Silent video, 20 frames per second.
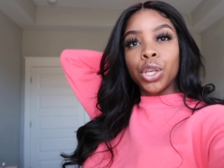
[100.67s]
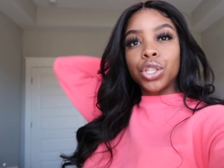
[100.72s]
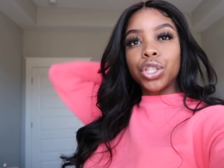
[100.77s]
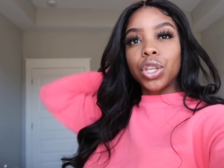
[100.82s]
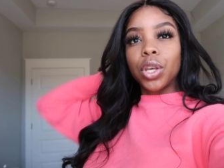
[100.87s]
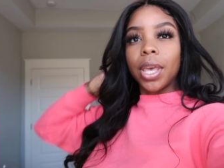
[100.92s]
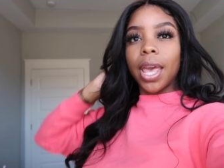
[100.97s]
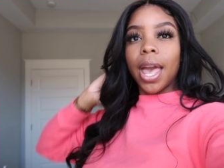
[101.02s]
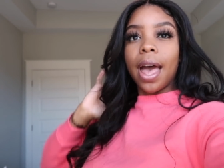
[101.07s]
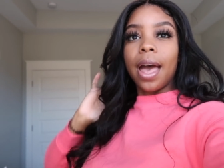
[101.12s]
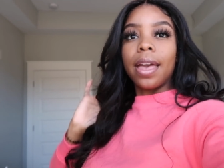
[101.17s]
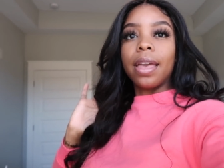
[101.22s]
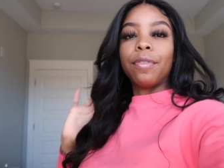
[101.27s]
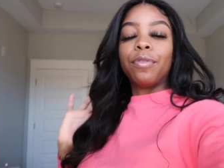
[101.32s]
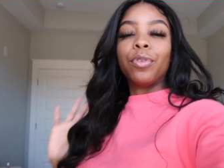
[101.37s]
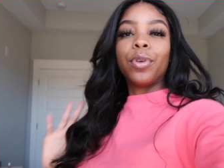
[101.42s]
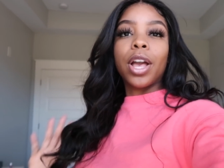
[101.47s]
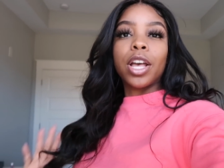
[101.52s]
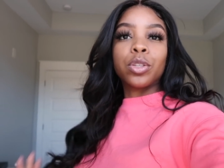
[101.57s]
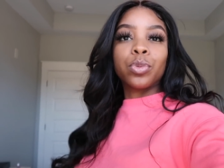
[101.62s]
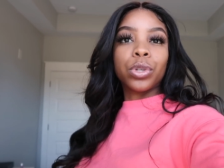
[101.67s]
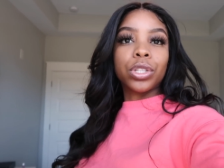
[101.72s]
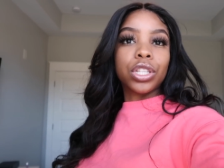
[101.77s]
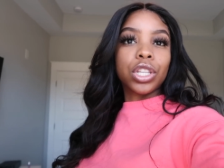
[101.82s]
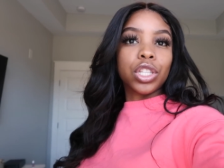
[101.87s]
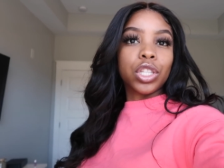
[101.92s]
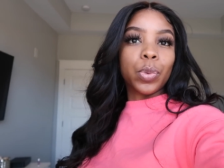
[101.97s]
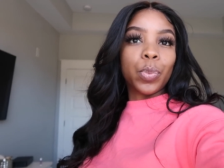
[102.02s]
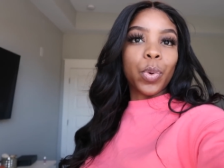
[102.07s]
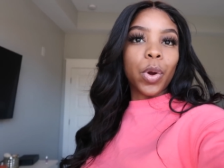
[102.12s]
So yeah, if you guys want
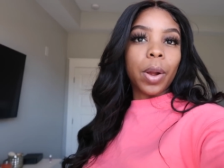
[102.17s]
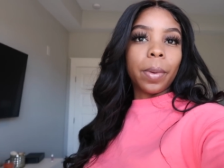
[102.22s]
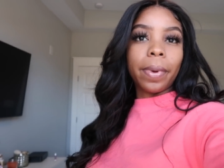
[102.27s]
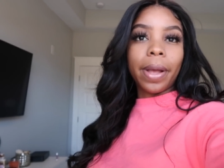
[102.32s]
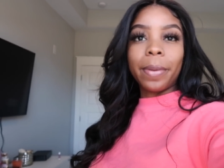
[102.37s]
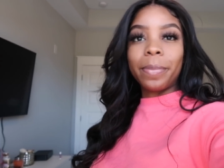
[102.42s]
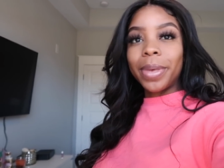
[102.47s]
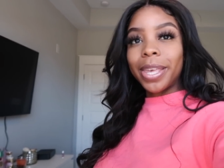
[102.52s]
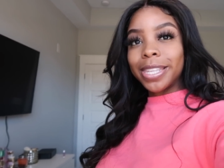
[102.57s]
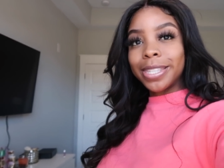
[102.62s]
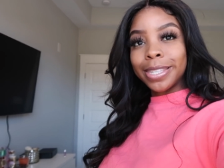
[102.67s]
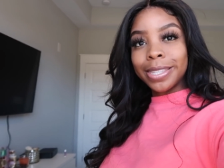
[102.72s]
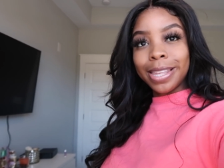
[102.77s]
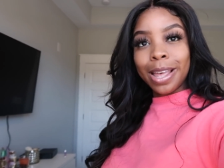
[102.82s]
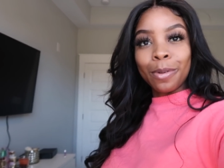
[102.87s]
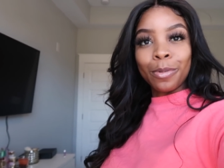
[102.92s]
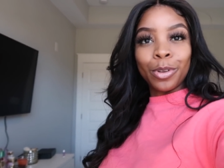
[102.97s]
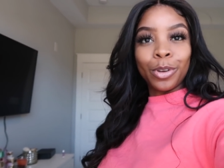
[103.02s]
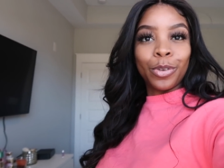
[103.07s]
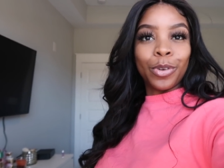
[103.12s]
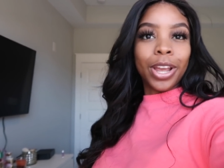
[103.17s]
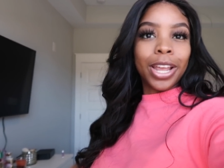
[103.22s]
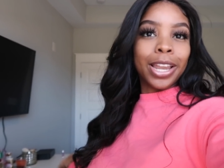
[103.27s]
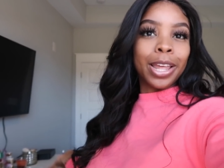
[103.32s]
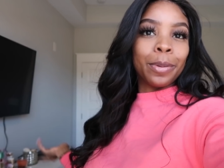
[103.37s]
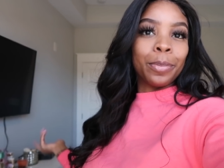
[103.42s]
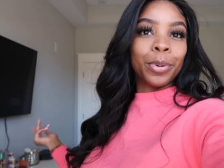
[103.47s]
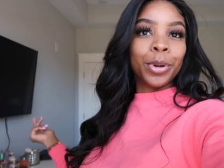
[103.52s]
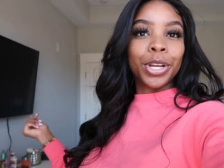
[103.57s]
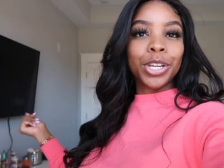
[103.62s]
to support my business, I would
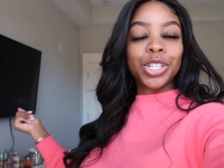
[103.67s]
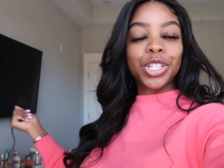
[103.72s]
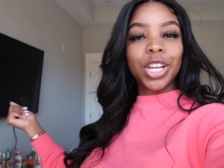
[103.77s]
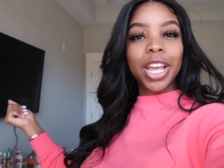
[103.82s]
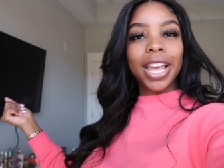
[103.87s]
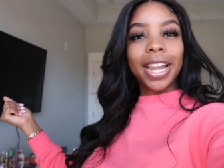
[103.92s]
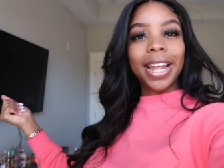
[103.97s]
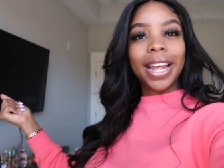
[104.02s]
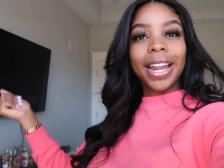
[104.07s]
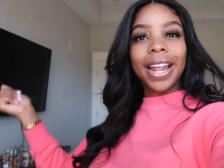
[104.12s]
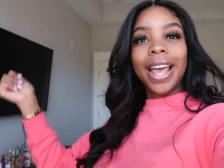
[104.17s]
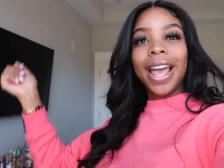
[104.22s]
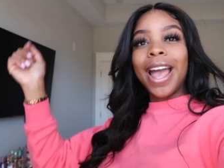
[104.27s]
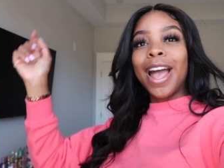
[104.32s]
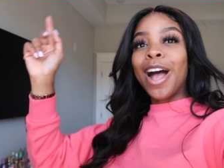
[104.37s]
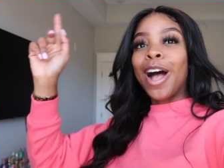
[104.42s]
greatly appreciate it.